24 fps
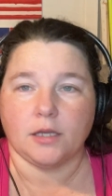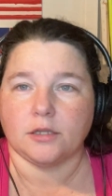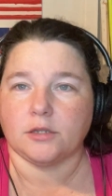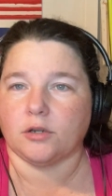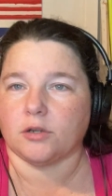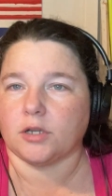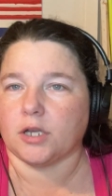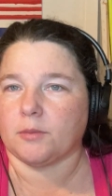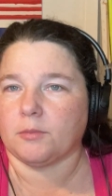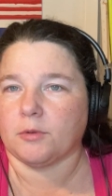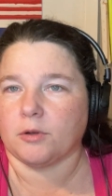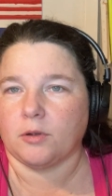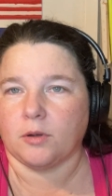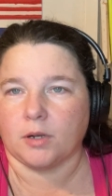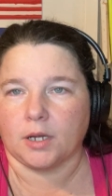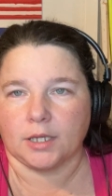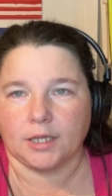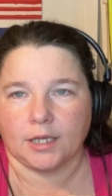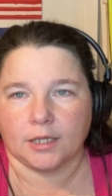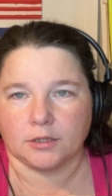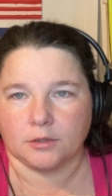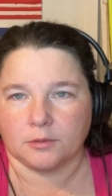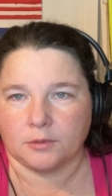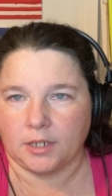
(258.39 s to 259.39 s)
Don't get me wrong, I
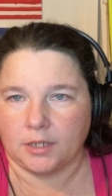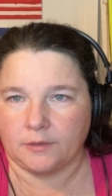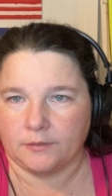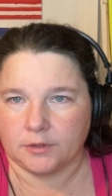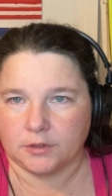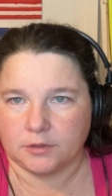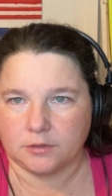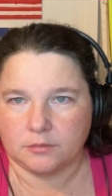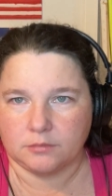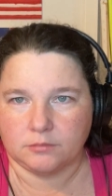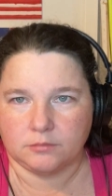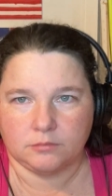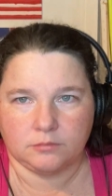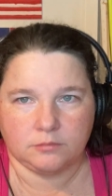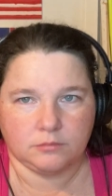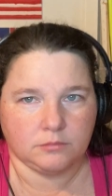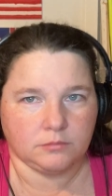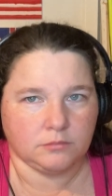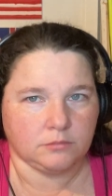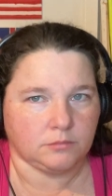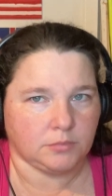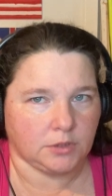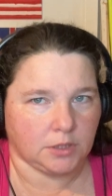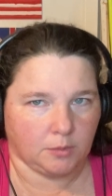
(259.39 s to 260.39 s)
like the Ravens,
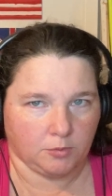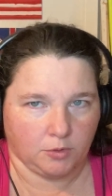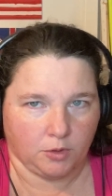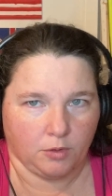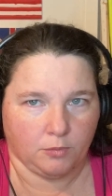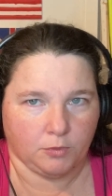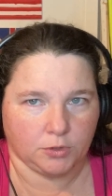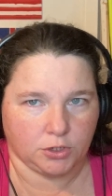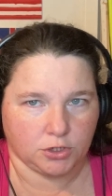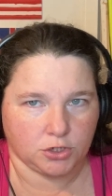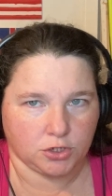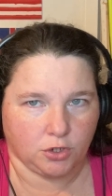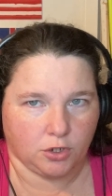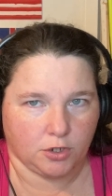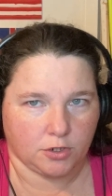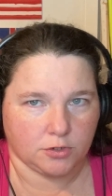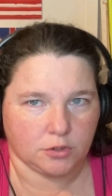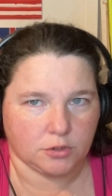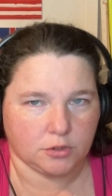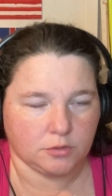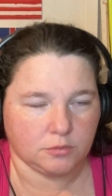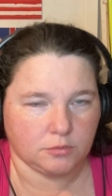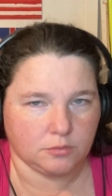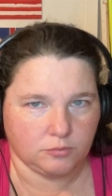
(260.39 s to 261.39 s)
but I'm going with the
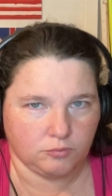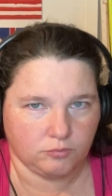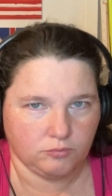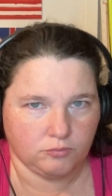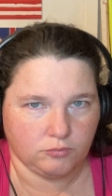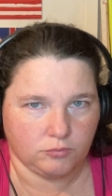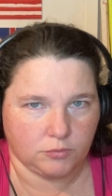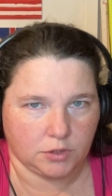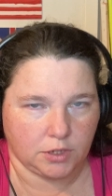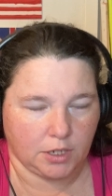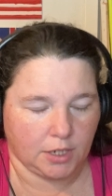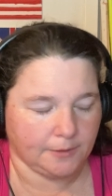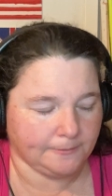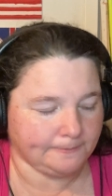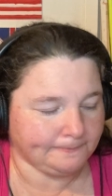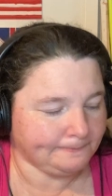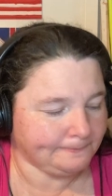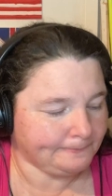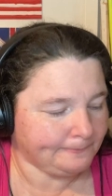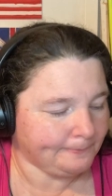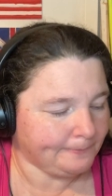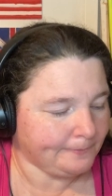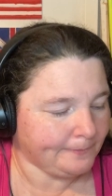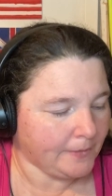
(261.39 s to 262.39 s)
Chargers. Okay.
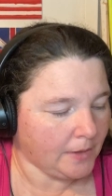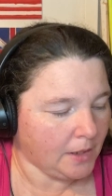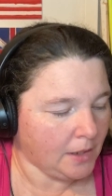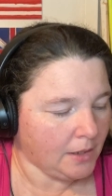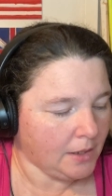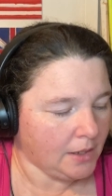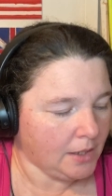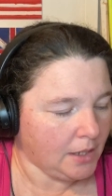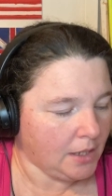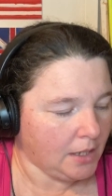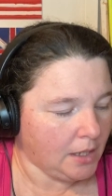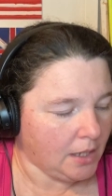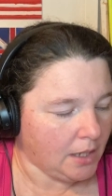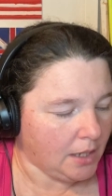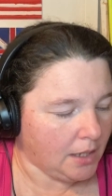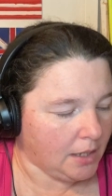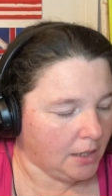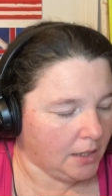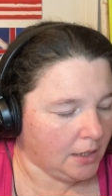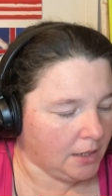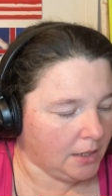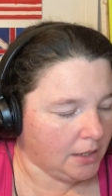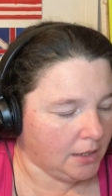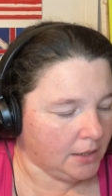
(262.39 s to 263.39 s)

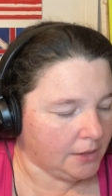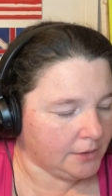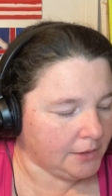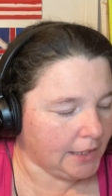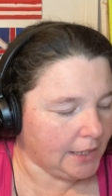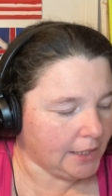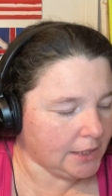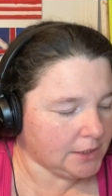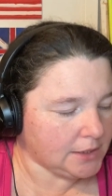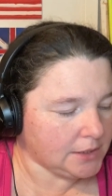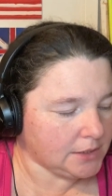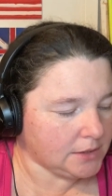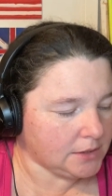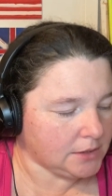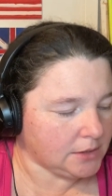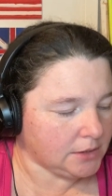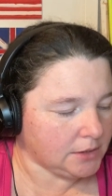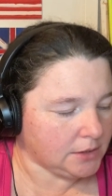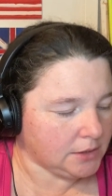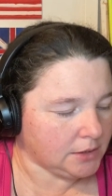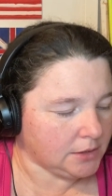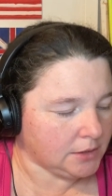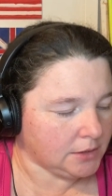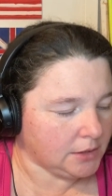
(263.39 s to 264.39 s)
Uh, next,
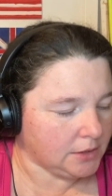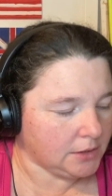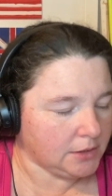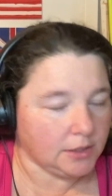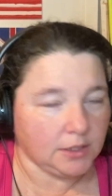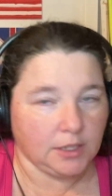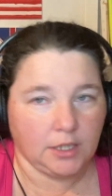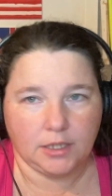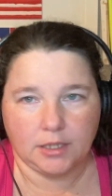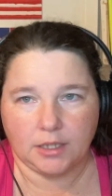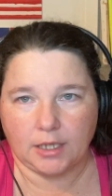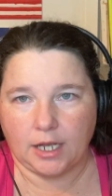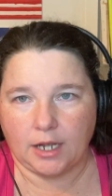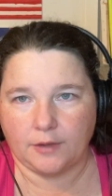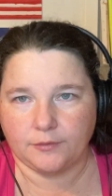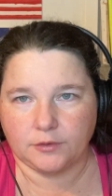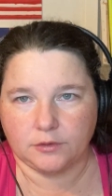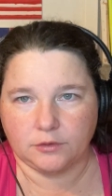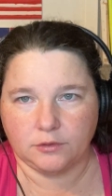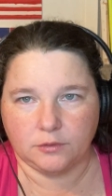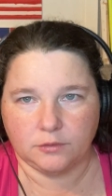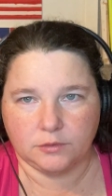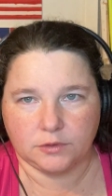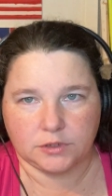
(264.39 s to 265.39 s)
the uh,
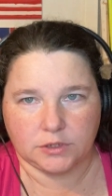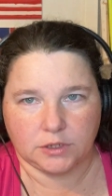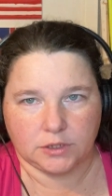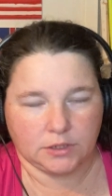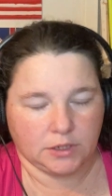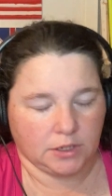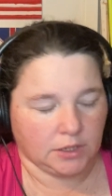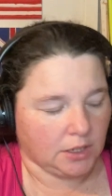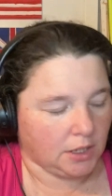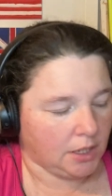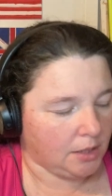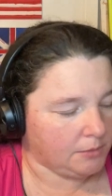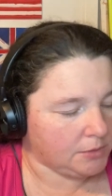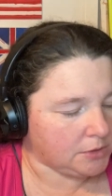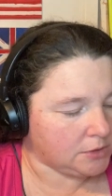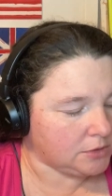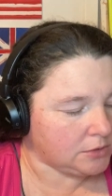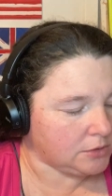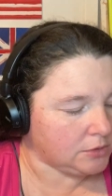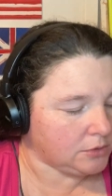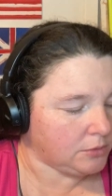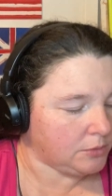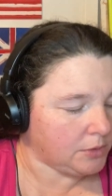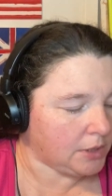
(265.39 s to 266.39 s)
afternoon Sunday games.
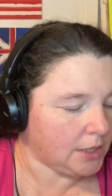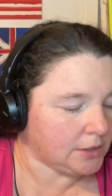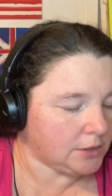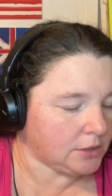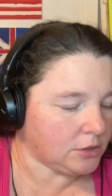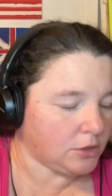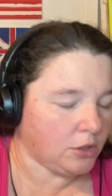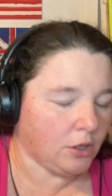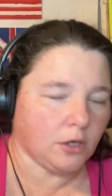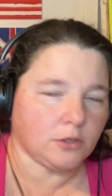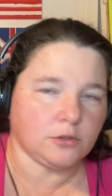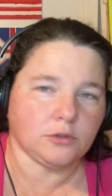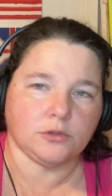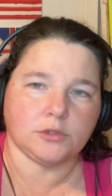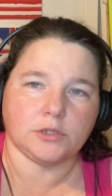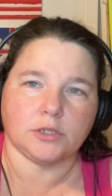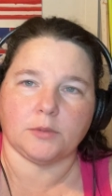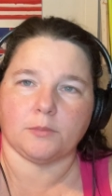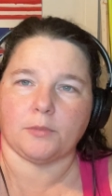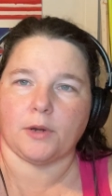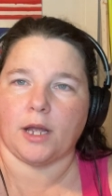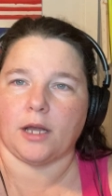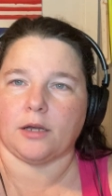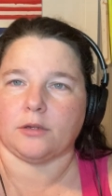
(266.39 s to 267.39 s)
So we got the Cardinals and
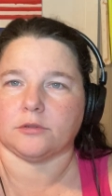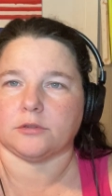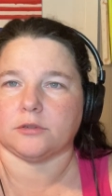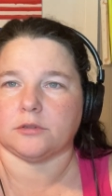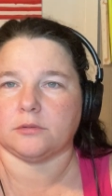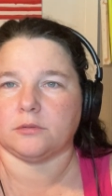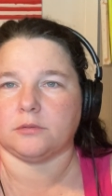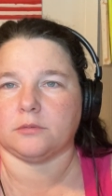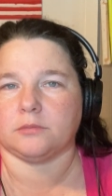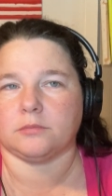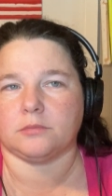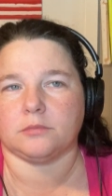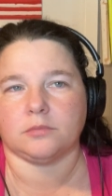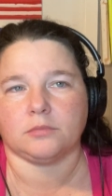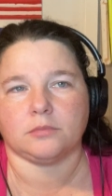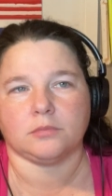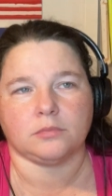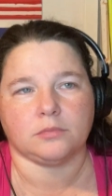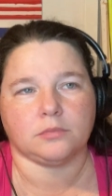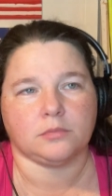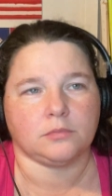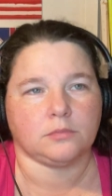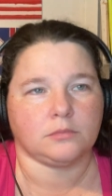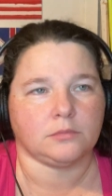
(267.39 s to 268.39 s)
the Browns.
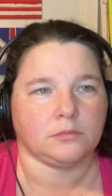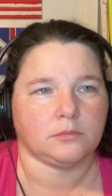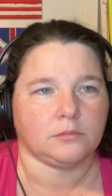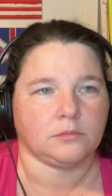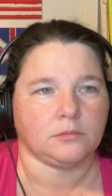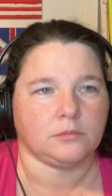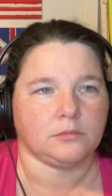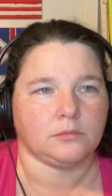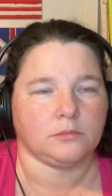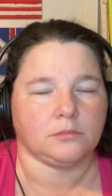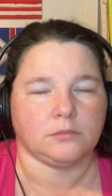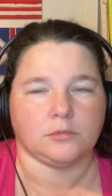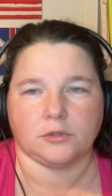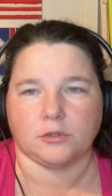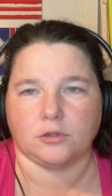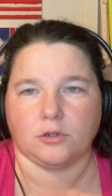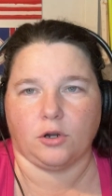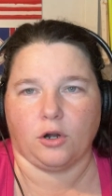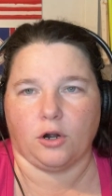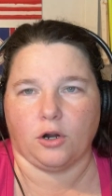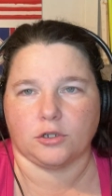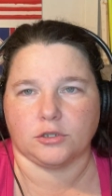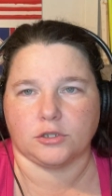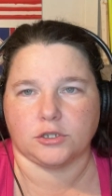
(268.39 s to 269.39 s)

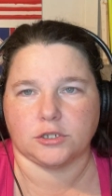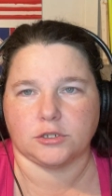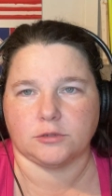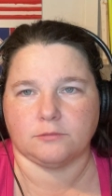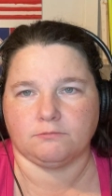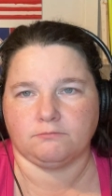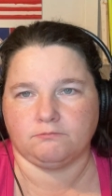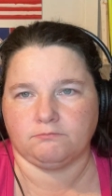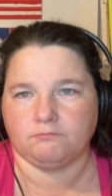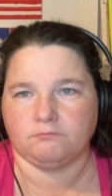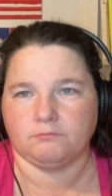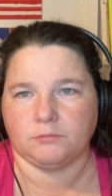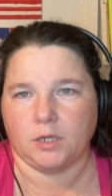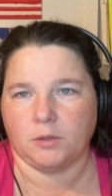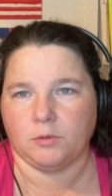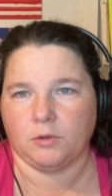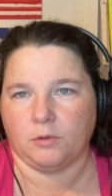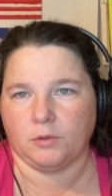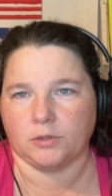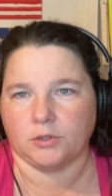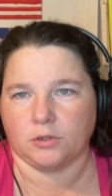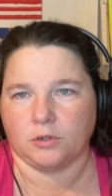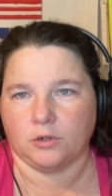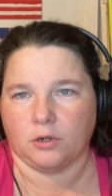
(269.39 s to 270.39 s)
Cards. I'm
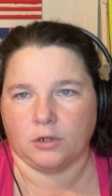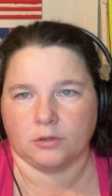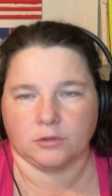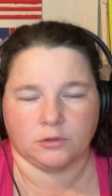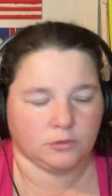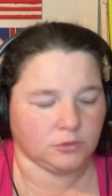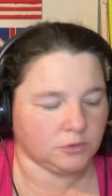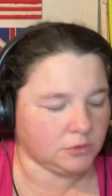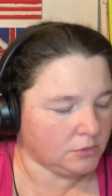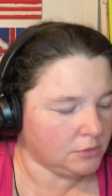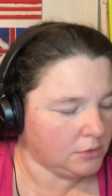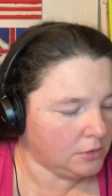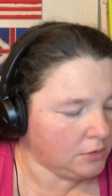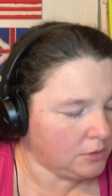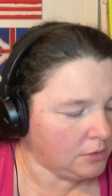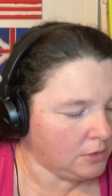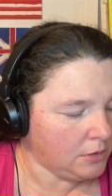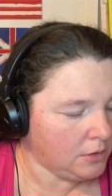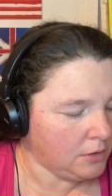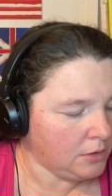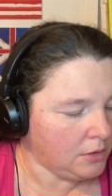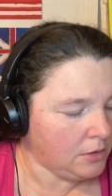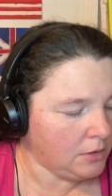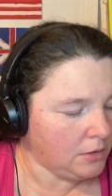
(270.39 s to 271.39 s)
going with the Cardinals.
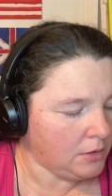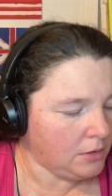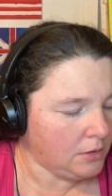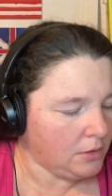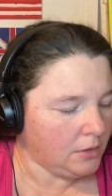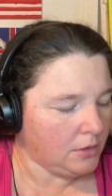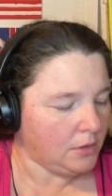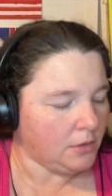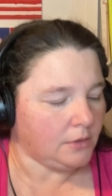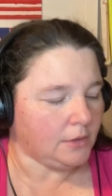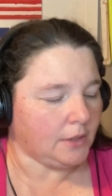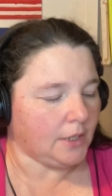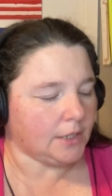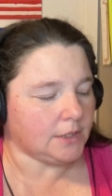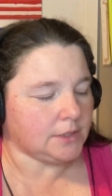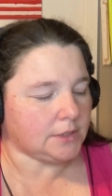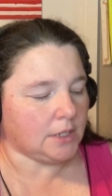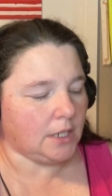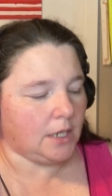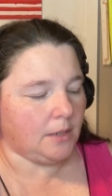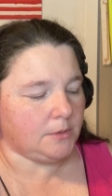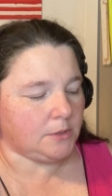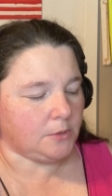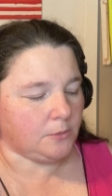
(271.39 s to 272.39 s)
Next
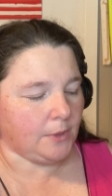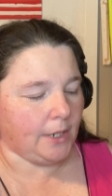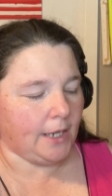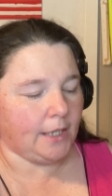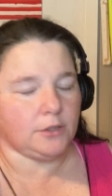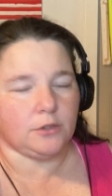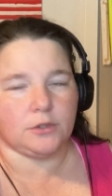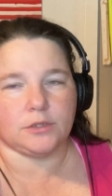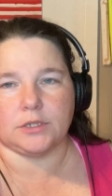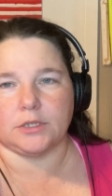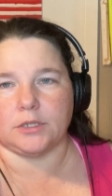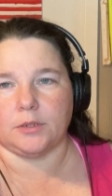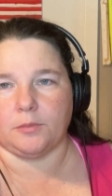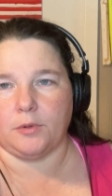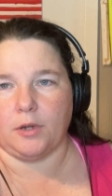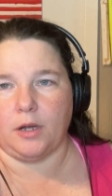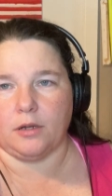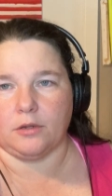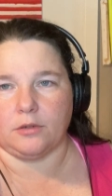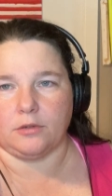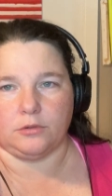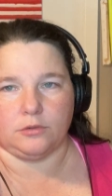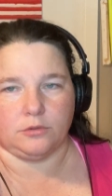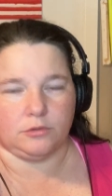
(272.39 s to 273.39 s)
game is the Raiders and the
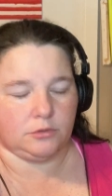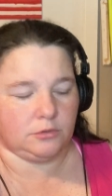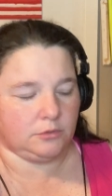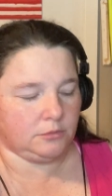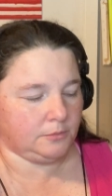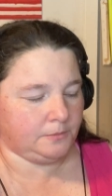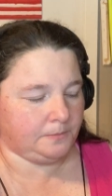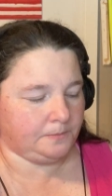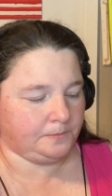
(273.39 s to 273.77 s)
Broncos.